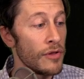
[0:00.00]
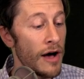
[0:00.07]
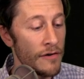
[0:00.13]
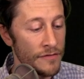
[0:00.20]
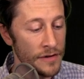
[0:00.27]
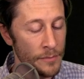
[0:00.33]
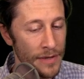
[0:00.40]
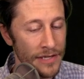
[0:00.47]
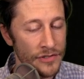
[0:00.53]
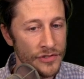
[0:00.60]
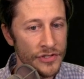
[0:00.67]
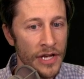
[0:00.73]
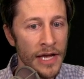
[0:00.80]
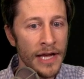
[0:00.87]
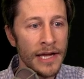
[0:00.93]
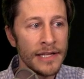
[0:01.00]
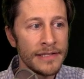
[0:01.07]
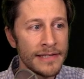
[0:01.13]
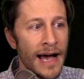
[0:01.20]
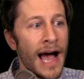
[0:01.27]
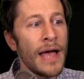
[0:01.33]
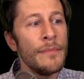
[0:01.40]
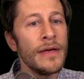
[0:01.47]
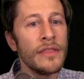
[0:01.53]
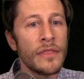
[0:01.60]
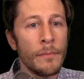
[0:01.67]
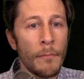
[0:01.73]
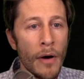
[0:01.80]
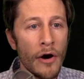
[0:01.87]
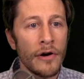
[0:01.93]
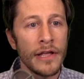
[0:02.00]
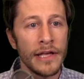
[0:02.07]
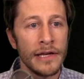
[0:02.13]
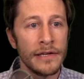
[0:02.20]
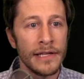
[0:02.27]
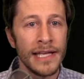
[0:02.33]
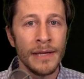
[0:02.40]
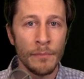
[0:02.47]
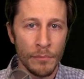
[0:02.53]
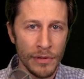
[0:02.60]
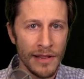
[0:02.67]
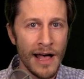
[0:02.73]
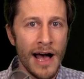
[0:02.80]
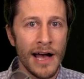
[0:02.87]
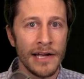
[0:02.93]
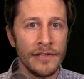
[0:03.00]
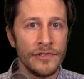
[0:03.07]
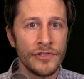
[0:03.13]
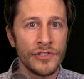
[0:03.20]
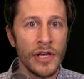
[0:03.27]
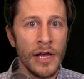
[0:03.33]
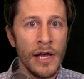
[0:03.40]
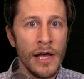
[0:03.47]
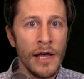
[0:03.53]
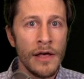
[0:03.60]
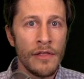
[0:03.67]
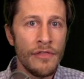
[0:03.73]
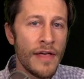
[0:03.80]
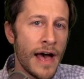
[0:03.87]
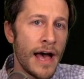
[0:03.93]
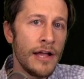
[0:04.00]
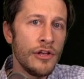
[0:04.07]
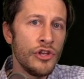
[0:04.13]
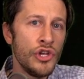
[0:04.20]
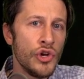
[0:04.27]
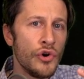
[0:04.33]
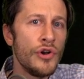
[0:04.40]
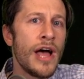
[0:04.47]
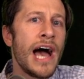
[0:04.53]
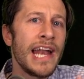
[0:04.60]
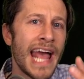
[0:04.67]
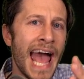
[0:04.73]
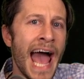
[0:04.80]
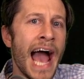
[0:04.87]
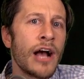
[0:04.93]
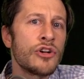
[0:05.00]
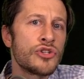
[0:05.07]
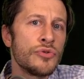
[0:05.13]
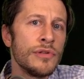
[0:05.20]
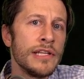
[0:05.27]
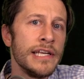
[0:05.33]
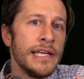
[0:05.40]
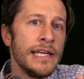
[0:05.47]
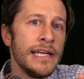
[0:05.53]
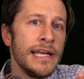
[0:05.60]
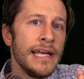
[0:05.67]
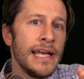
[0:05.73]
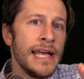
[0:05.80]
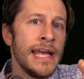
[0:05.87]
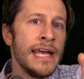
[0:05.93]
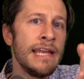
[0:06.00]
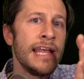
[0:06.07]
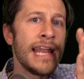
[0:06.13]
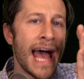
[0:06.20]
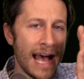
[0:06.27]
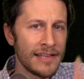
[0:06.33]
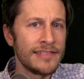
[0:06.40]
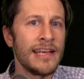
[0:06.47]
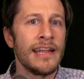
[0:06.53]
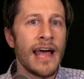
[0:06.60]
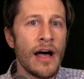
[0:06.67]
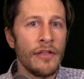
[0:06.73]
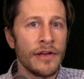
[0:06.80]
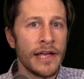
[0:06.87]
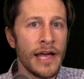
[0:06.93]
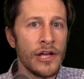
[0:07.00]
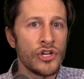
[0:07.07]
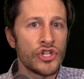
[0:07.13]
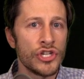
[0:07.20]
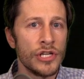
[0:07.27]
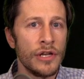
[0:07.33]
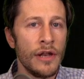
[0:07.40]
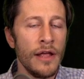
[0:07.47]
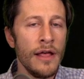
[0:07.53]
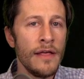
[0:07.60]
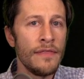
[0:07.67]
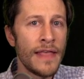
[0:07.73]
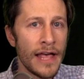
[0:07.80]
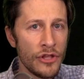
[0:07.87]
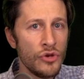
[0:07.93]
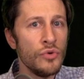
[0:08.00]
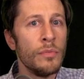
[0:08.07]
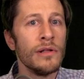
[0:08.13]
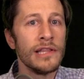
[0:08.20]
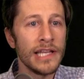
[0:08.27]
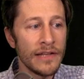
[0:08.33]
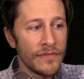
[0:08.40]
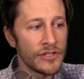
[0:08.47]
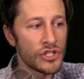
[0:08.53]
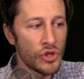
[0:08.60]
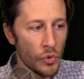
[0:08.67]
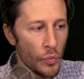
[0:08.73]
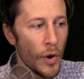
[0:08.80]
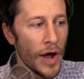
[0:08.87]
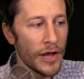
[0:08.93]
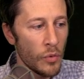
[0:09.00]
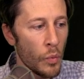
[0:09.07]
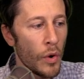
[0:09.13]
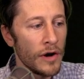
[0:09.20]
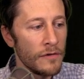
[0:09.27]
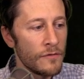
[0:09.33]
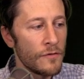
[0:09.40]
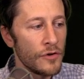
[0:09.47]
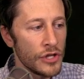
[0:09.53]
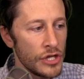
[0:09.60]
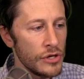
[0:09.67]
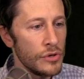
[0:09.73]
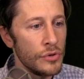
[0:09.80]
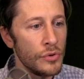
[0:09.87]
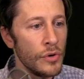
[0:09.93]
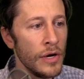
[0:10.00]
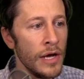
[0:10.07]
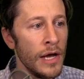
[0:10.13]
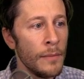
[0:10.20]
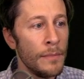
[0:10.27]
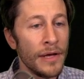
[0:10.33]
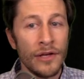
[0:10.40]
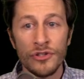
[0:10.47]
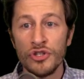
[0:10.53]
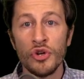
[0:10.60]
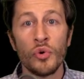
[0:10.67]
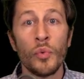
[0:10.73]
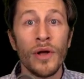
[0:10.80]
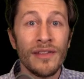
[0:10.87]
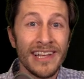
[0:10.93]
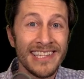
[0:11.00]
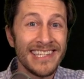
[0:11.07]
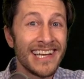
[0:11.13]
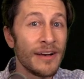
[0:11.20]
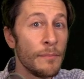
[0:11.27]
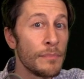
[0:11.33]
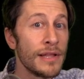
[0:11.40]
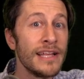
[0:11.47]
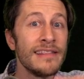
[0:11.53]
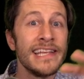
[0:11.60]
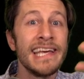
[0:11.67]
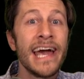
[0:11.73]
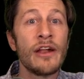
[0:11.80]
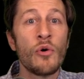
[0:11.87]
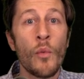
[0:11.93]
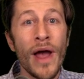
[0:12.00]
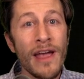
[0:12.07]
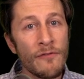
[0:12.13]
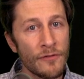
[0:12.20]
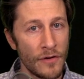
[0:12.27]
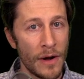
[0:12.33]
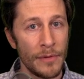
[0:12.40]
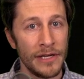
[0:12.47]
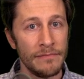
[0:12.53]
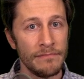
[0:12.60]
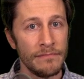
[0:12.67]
often miss. Timing the market implies that you're not actually in an asset allocation that you believe is the right one for you, because you're willing to completely get away from it